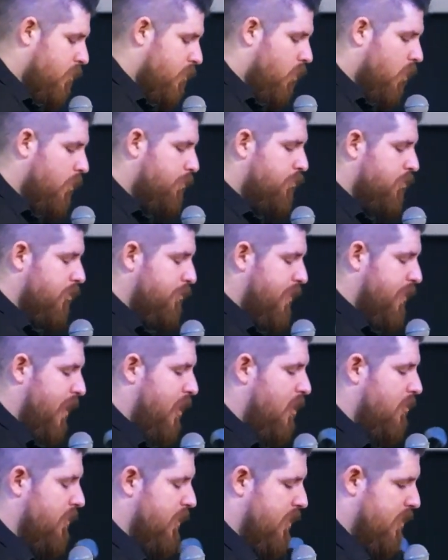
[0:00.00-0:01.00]
Lord,
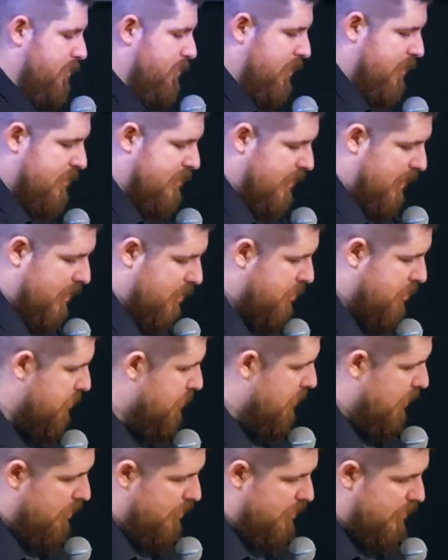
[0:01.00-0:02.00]
prepare me to be a
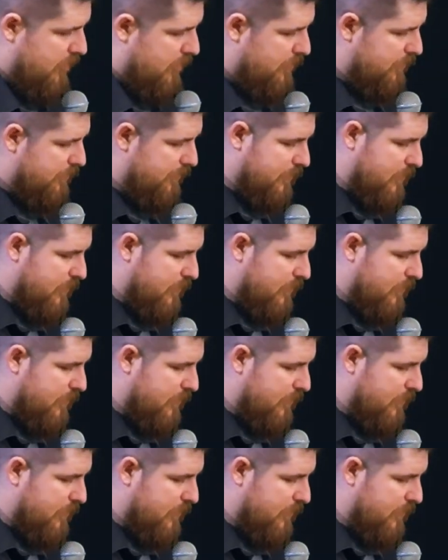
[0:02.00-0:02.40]
sanctuary,